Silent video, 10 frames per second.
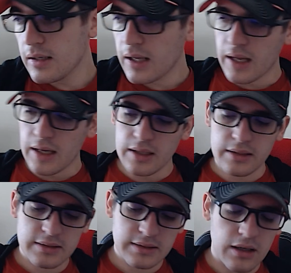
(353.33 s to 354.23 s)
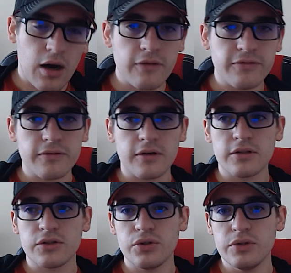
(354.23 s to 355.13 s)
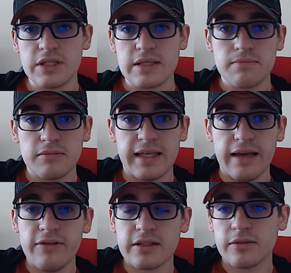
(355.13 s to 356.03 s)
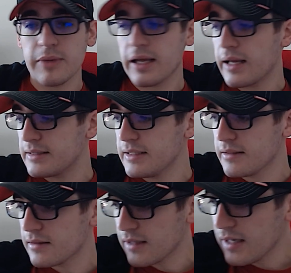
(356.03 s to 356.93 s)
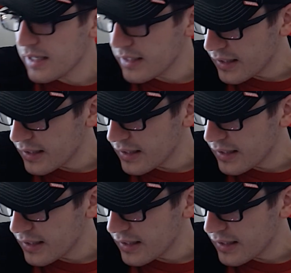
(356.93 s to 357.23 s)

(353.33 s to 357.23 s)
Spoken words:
and offered to just give it to me at the end of the night,